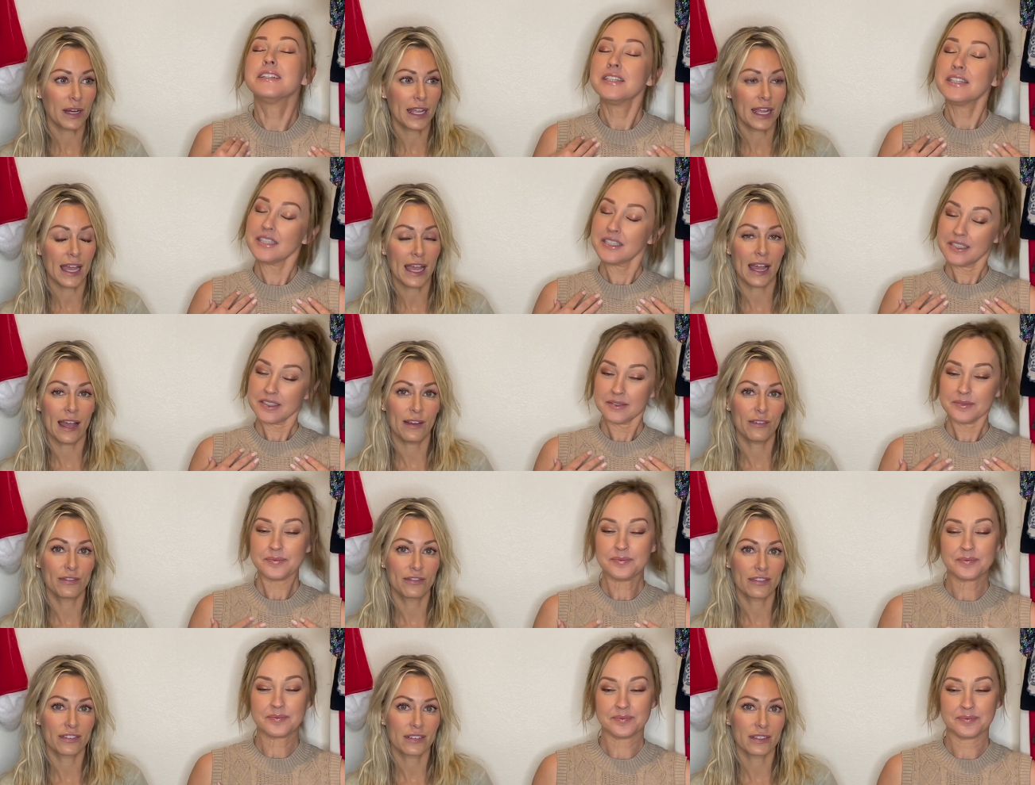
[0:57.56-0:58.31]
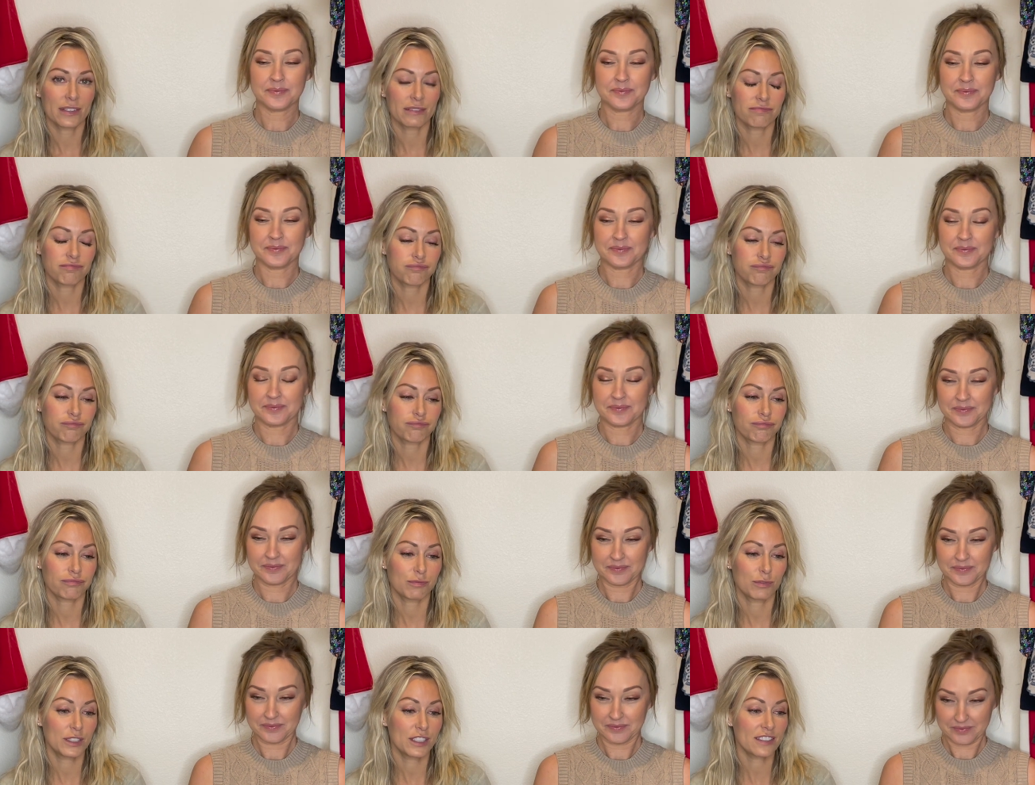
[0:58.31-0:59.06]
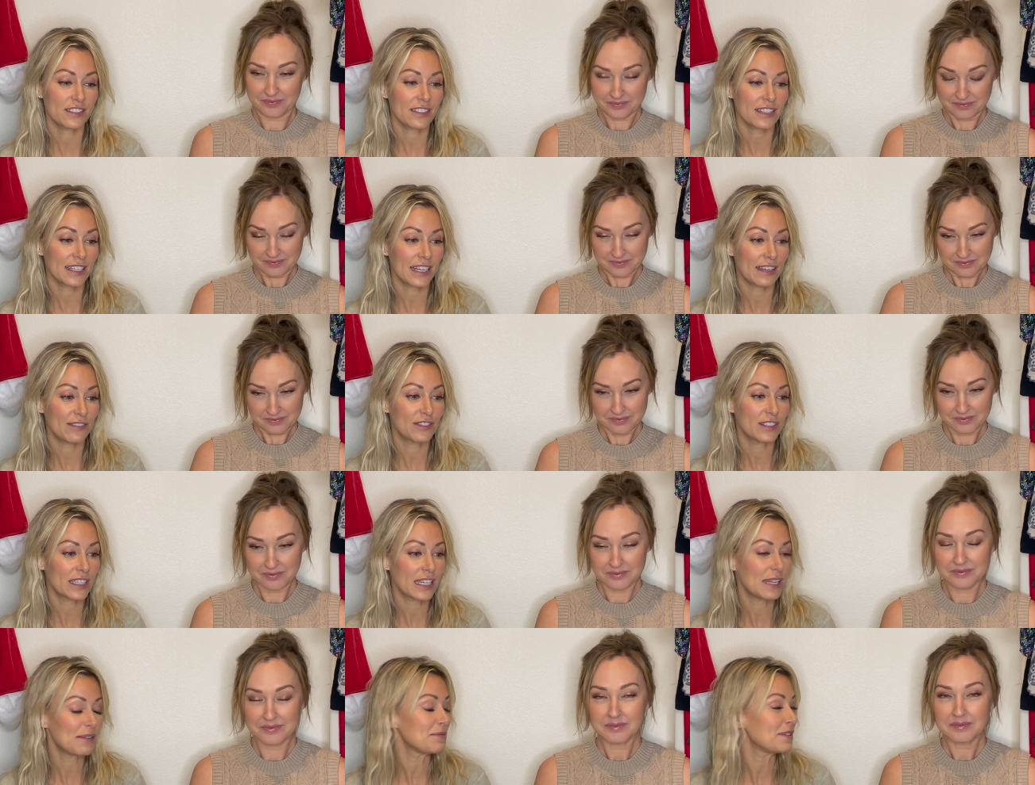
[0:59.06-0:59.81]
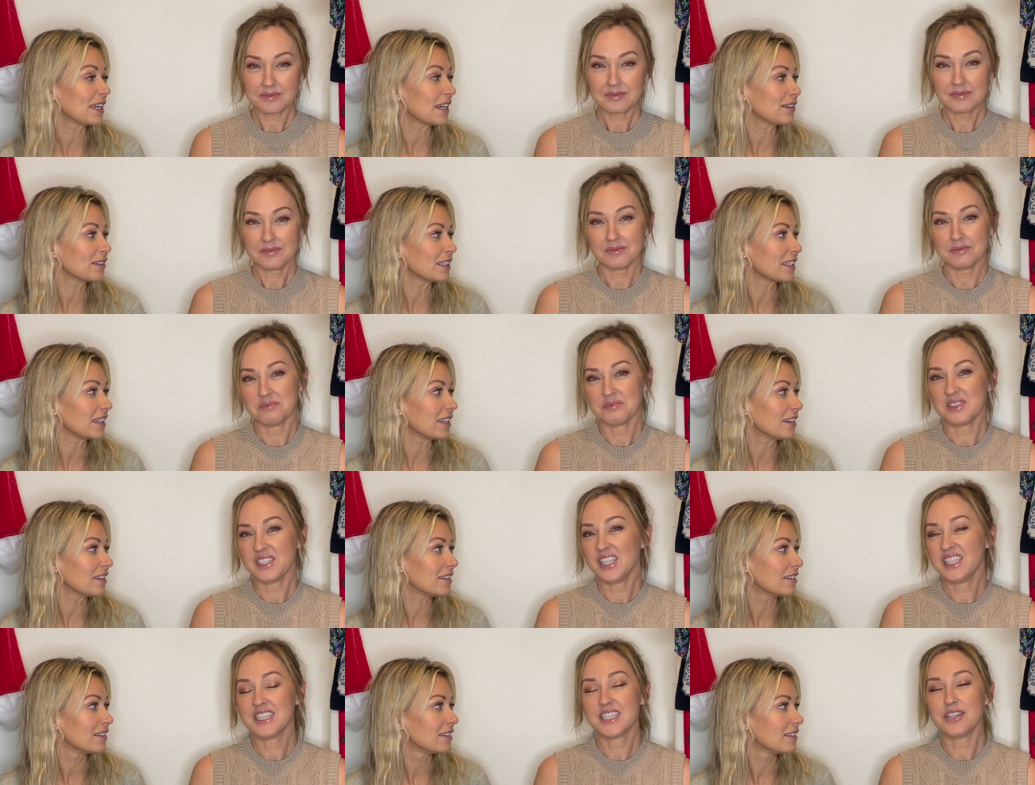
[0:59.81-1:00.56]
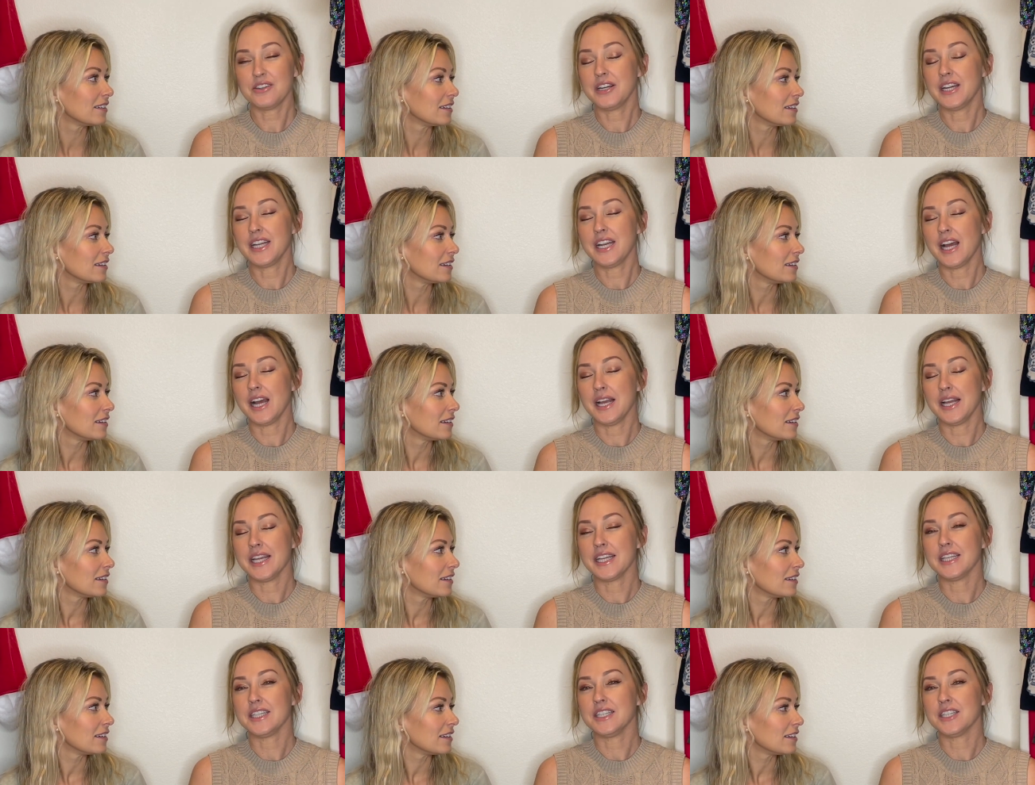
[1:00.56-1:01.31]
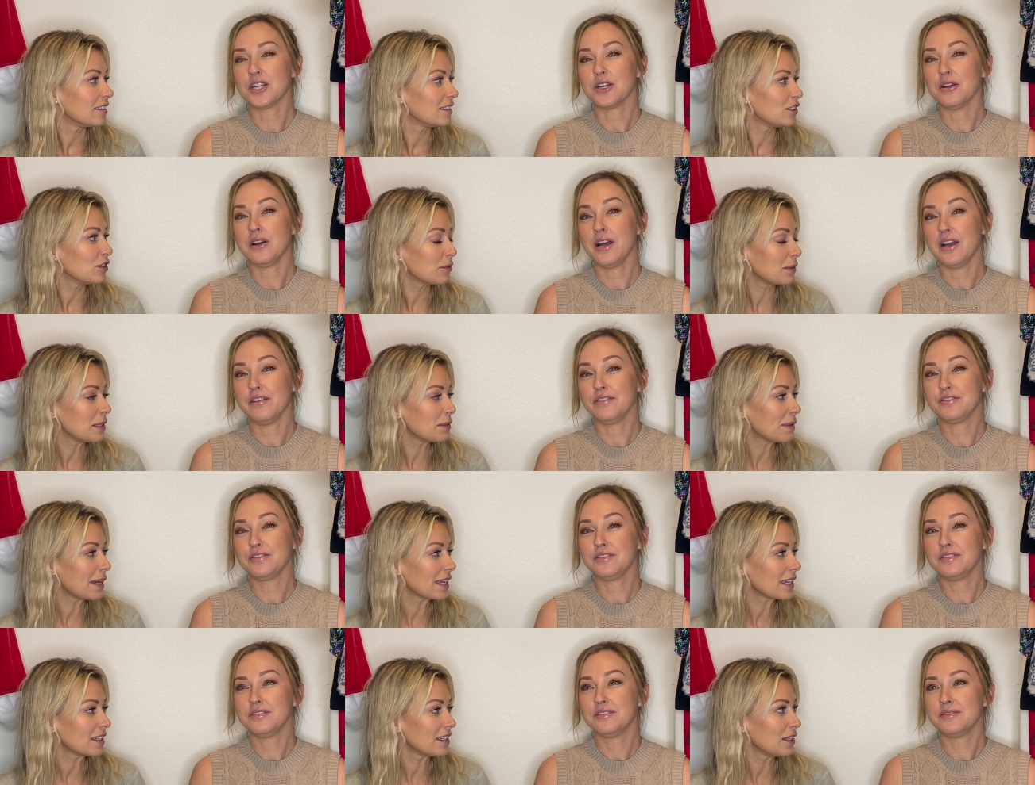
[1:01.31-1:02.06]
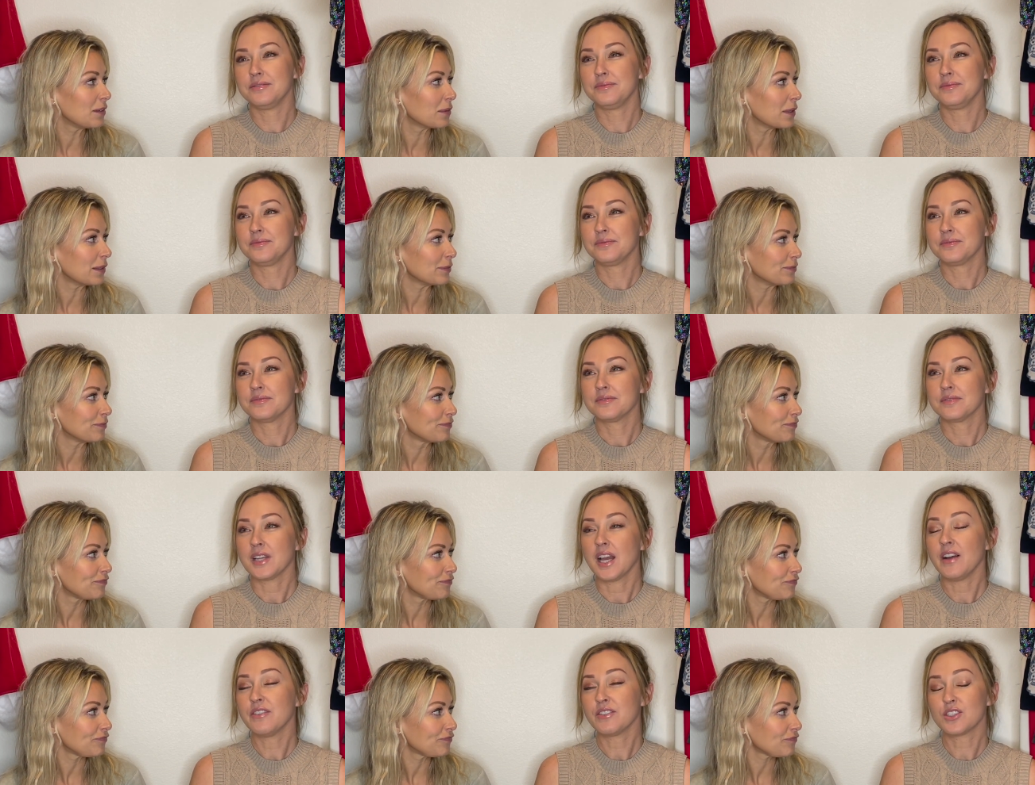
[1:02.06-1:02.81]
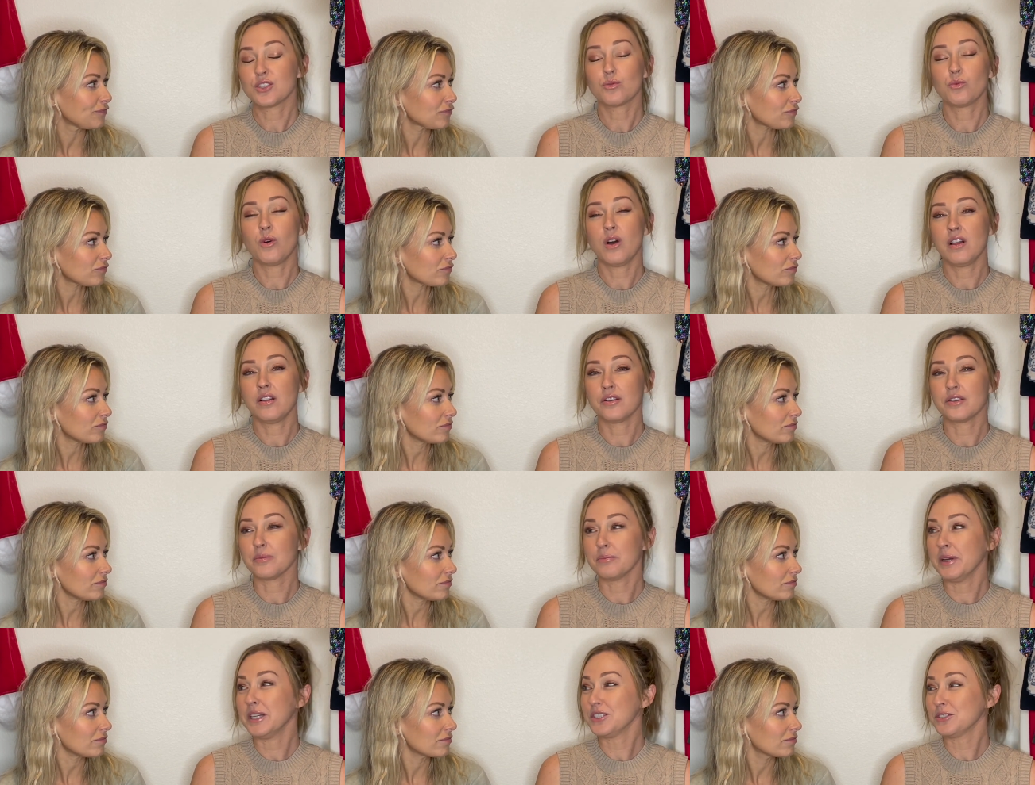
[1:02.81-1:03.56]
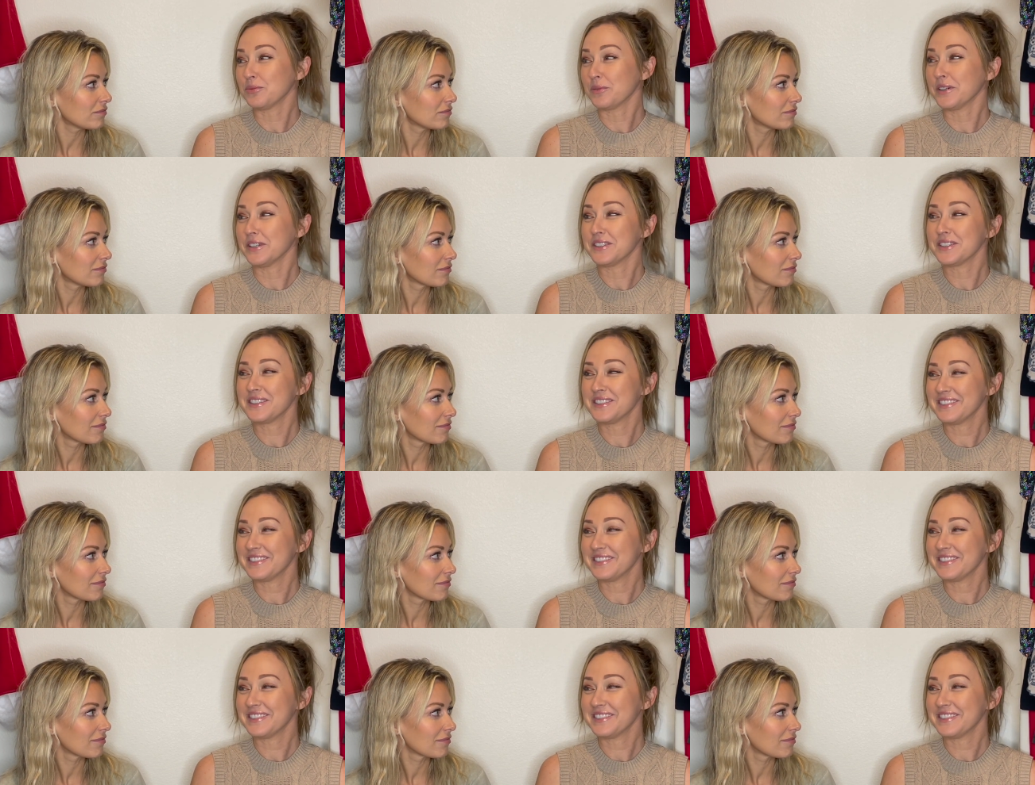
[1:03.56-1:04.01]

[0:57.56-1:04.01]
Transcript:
Speaker 1: I have. Mm. We're just gonna have to keep downing
Speaker 2: it. It's all right. I, you know, do you want I've, to make a new one? I've swallowed much worse.